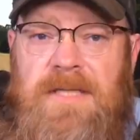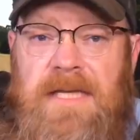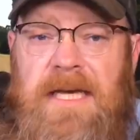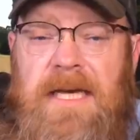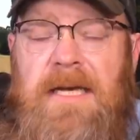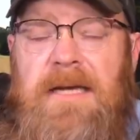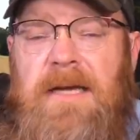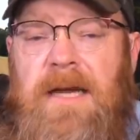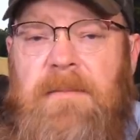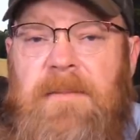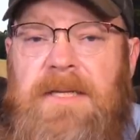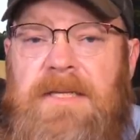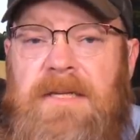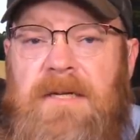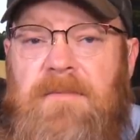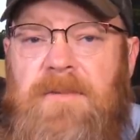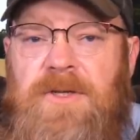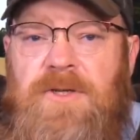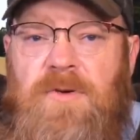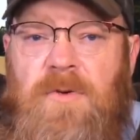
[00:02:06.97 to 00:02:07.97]
the incoming
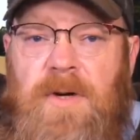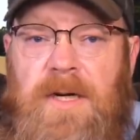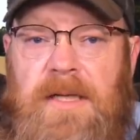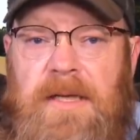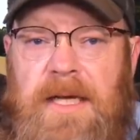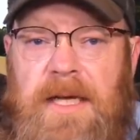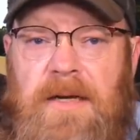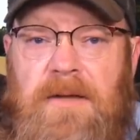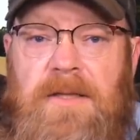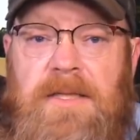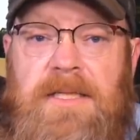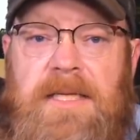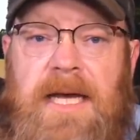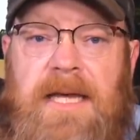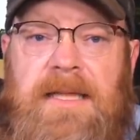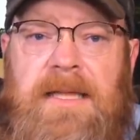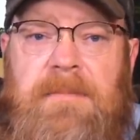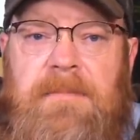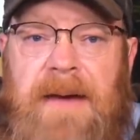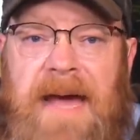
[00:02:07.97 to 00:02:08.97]
Senate Majority Leader. This
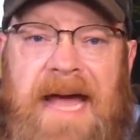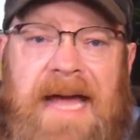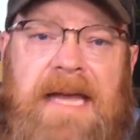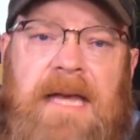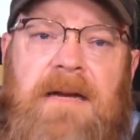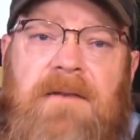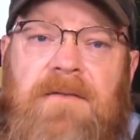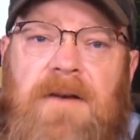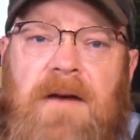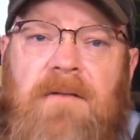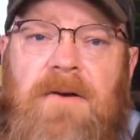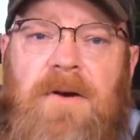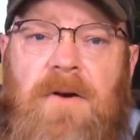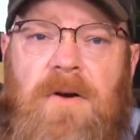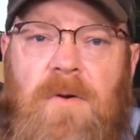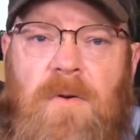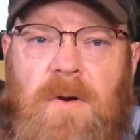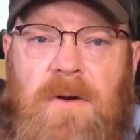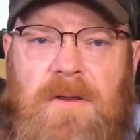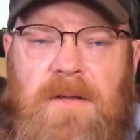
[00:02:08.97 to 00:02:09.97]
had the backing of Governor
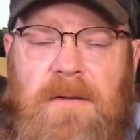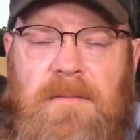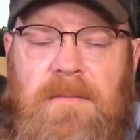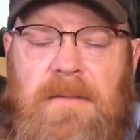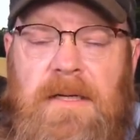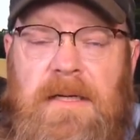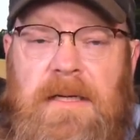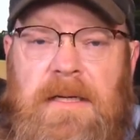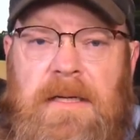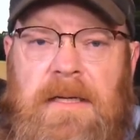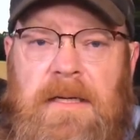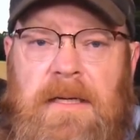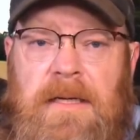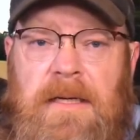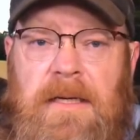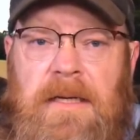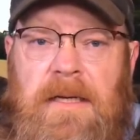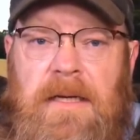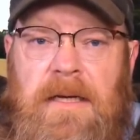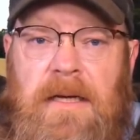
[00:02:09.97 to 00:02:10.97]
Northam,
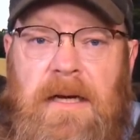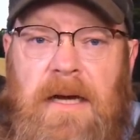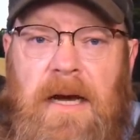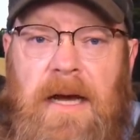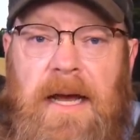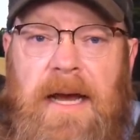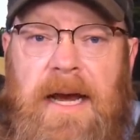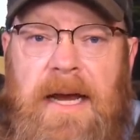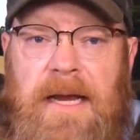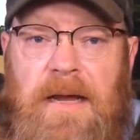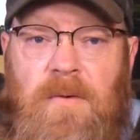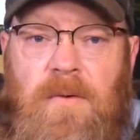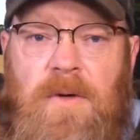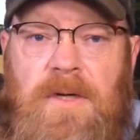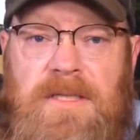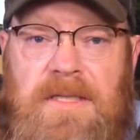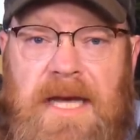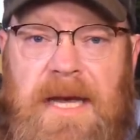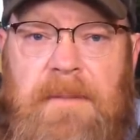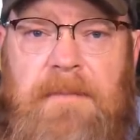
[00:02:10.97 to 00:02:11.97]
uh, and it
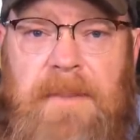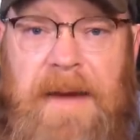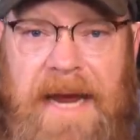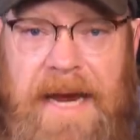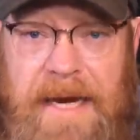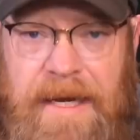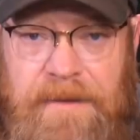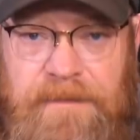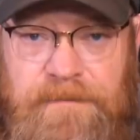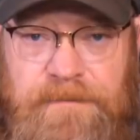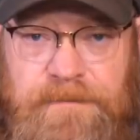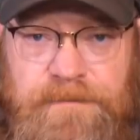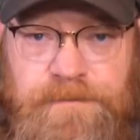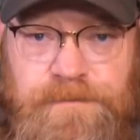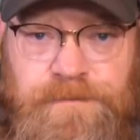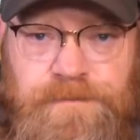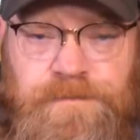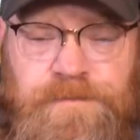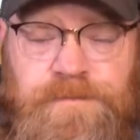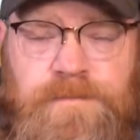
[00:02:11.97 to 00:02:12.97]
was a ban
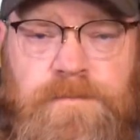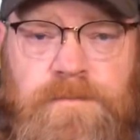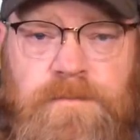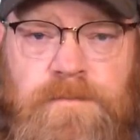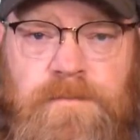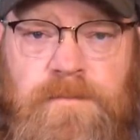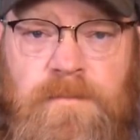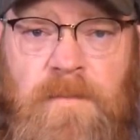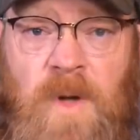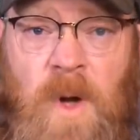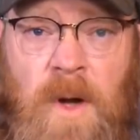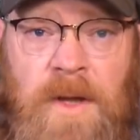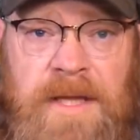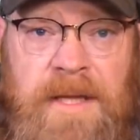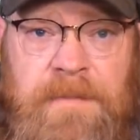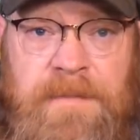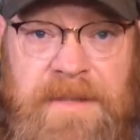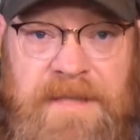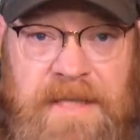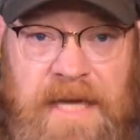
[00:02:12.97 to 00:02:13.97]
on
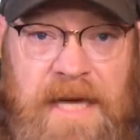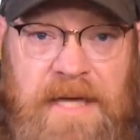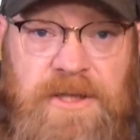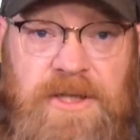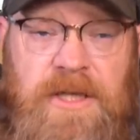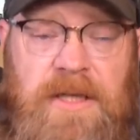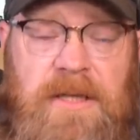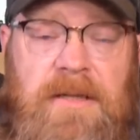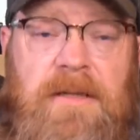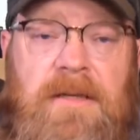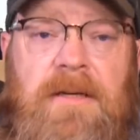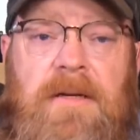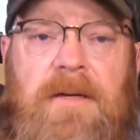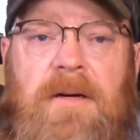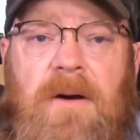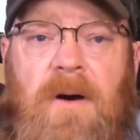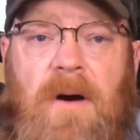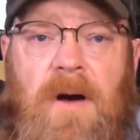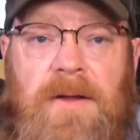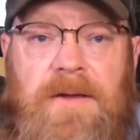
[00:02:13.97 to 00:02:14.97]
the possession,
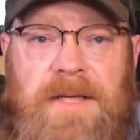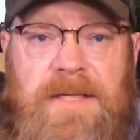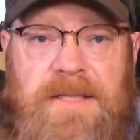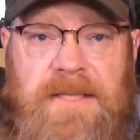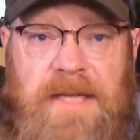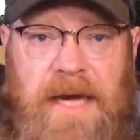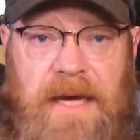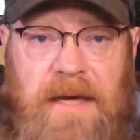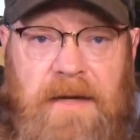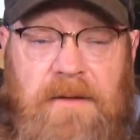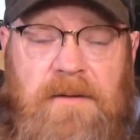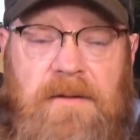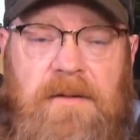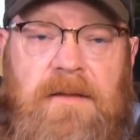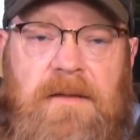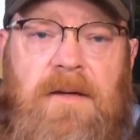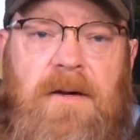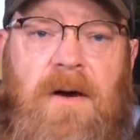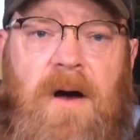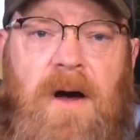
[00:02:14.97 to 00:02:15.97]
on the sale,
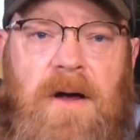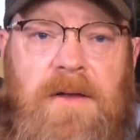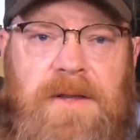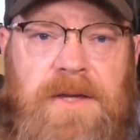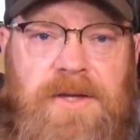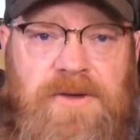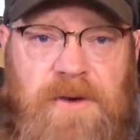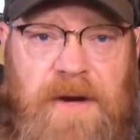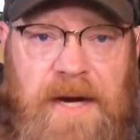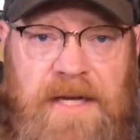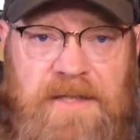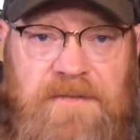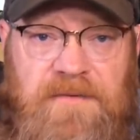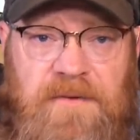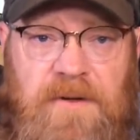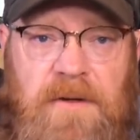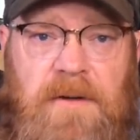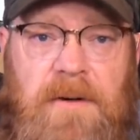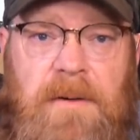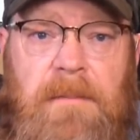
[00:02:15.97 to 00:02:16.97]
on the
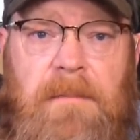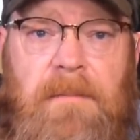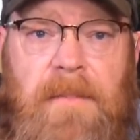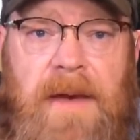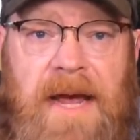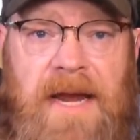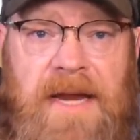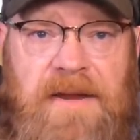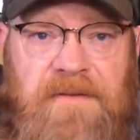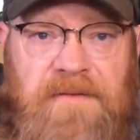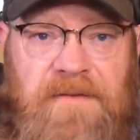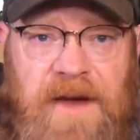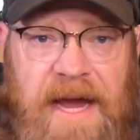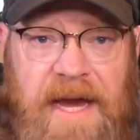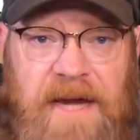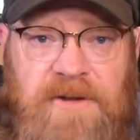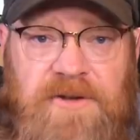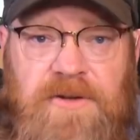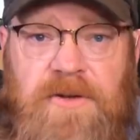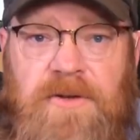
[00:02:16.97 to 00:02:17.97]
transfer,
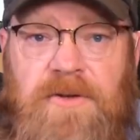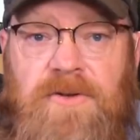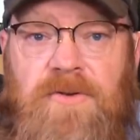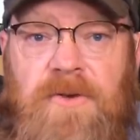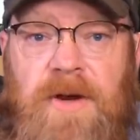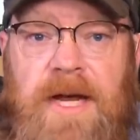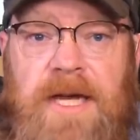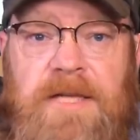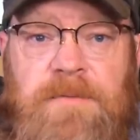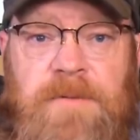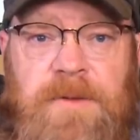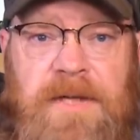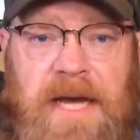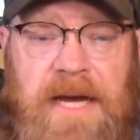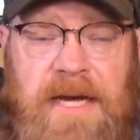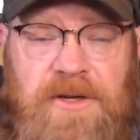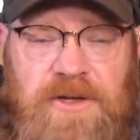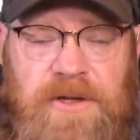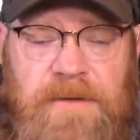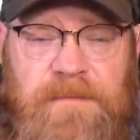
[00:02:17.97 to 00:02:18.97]
manufacture,
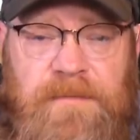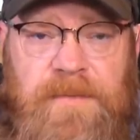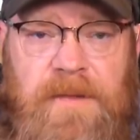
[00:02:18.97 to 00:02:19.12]
transportation